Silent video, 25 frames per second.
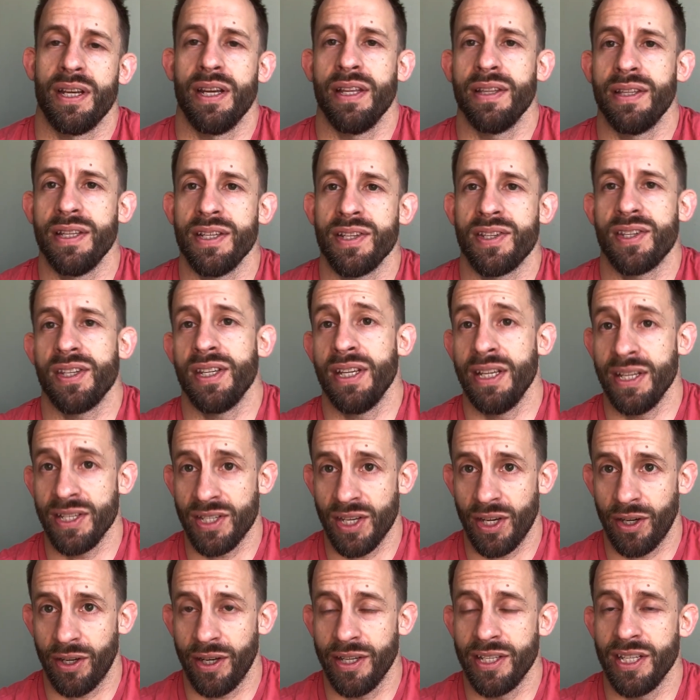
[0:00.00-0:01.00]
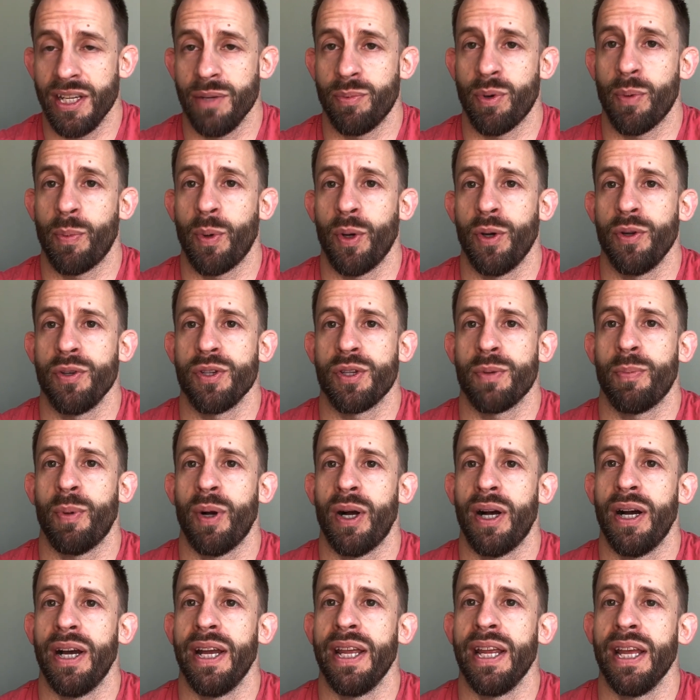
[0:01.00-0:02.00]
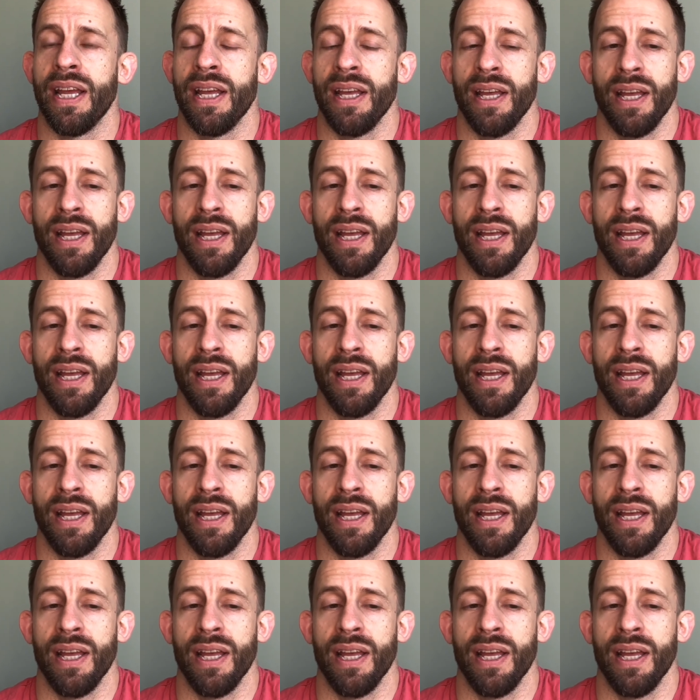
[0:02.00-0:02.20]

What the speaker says: This is an idea proposed by